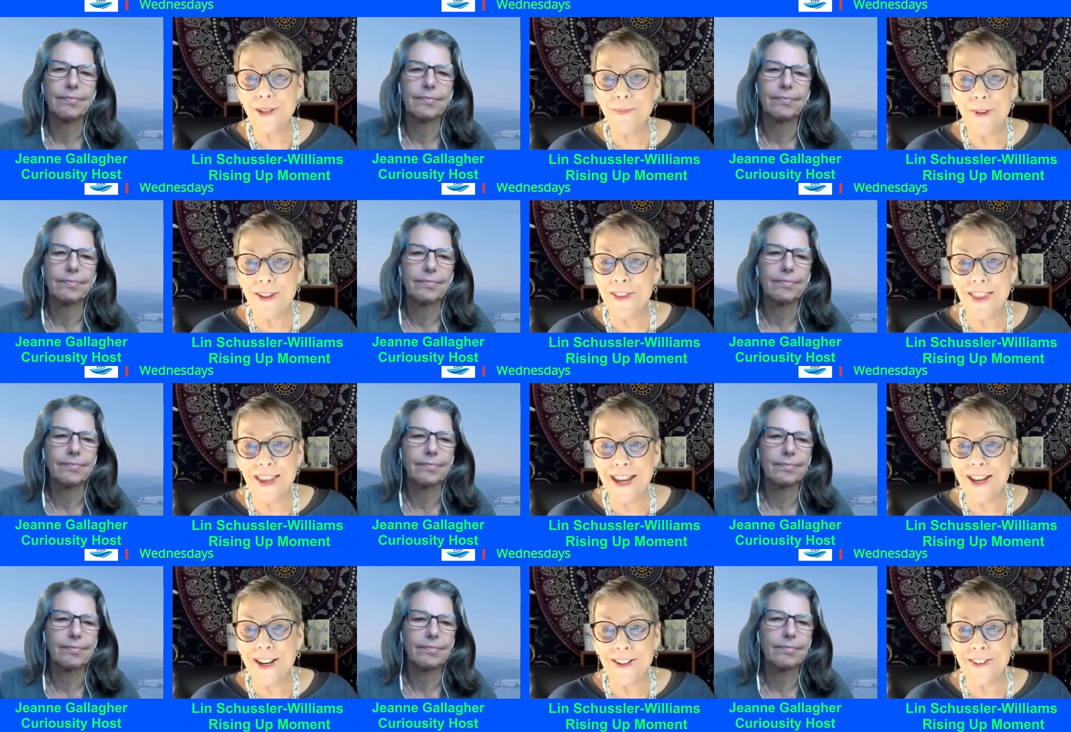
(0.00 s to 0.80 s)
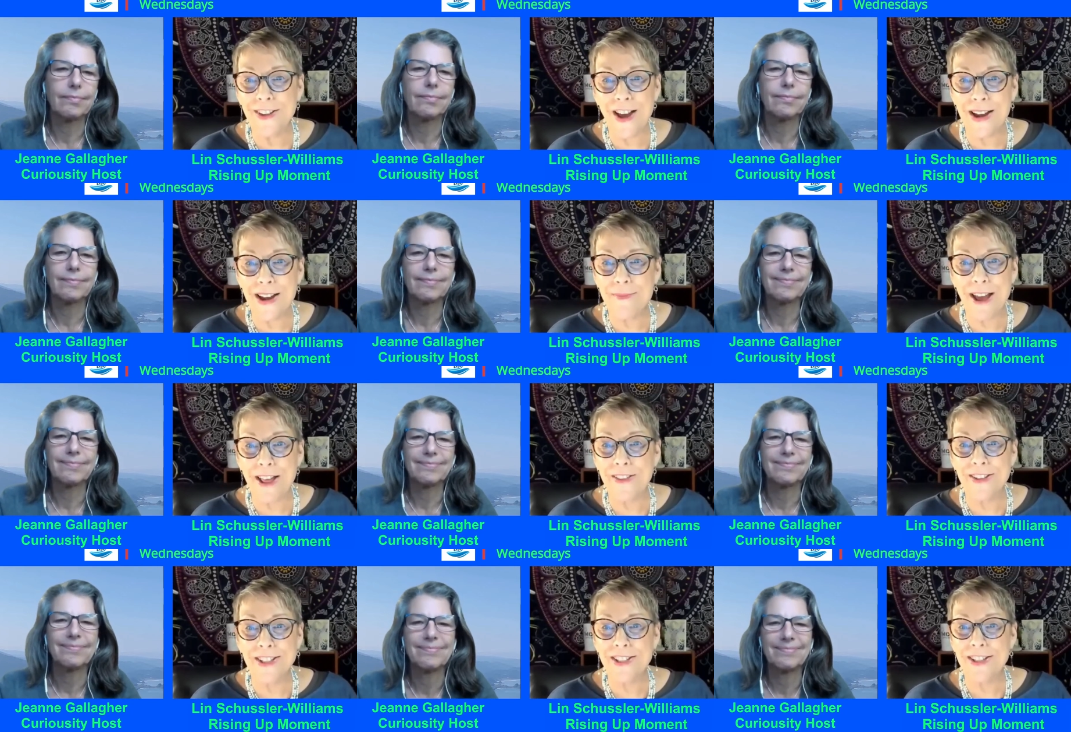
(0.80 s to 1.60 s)
Speaker 1: uh, I've just been thinking
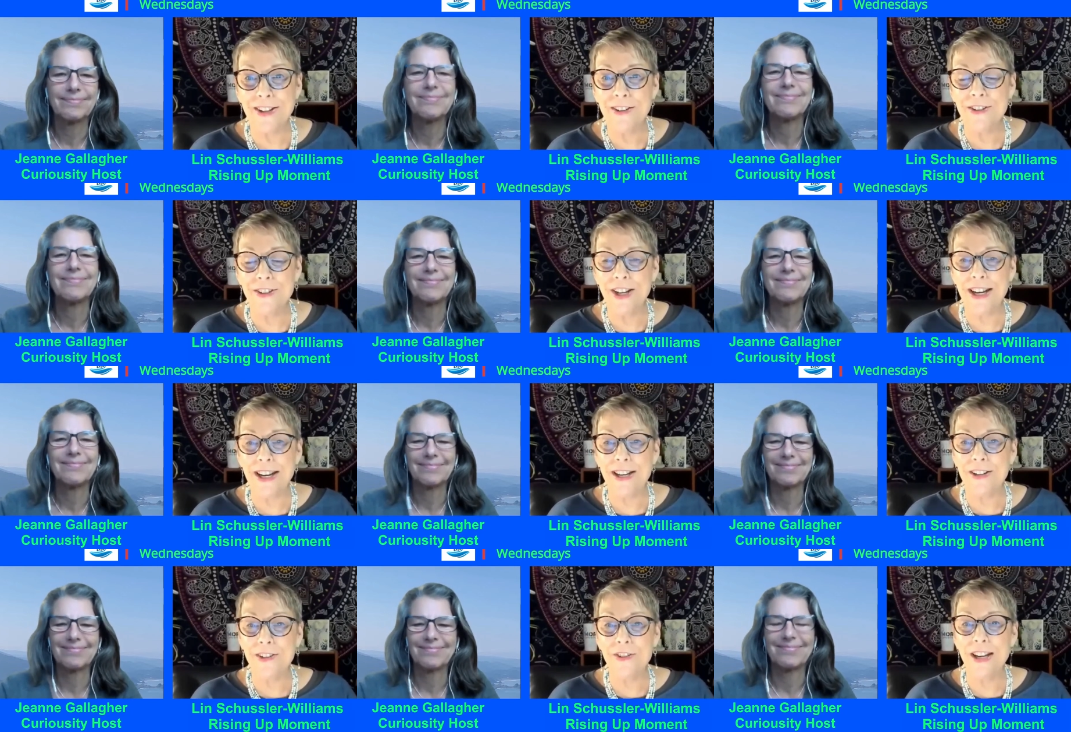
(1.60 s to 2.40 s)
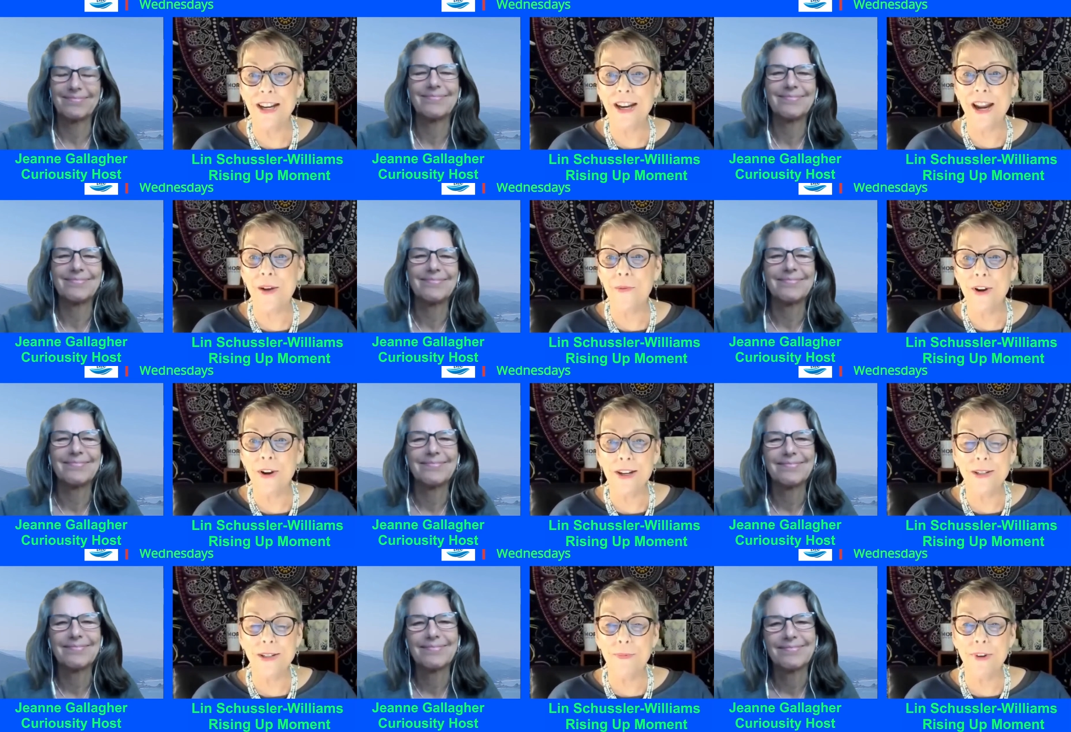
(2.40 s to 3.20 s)
a lot about the synergy
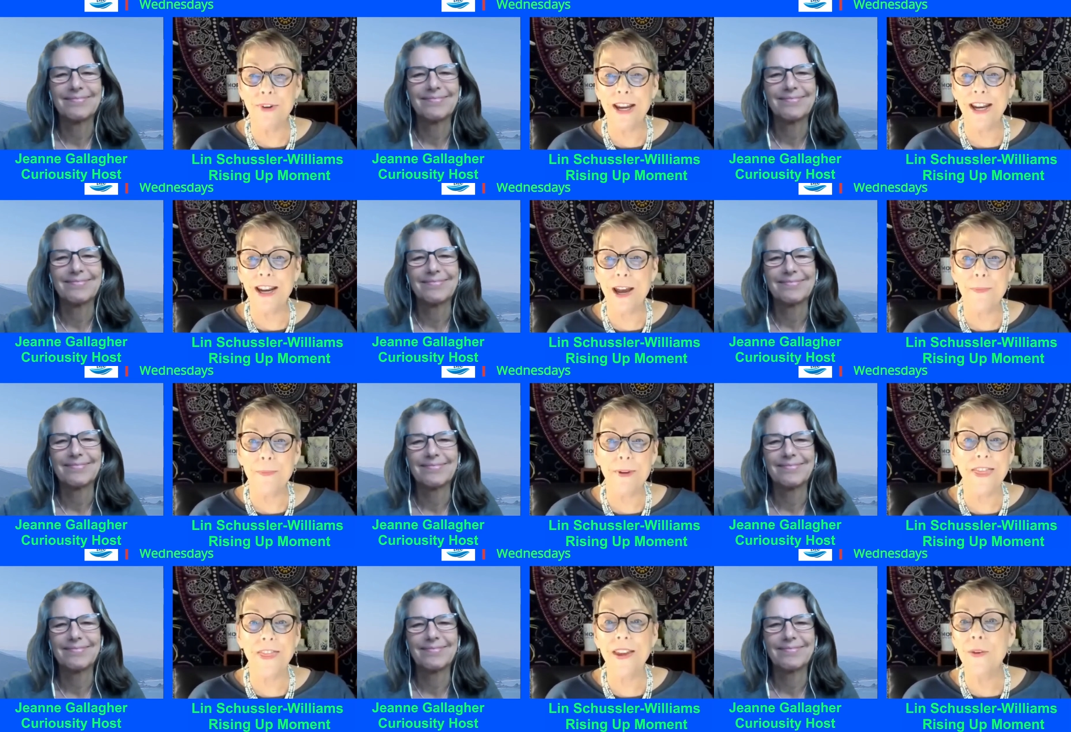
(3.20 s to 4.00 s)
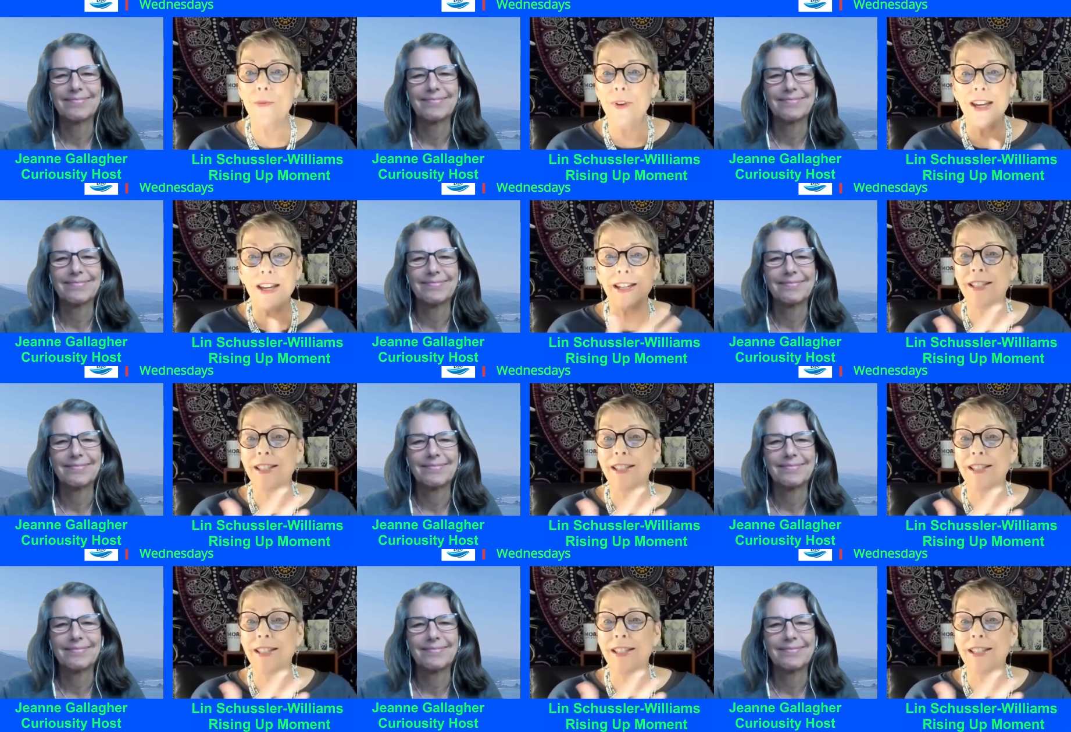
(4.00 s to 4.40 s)
energy, and I wanted to bring it up.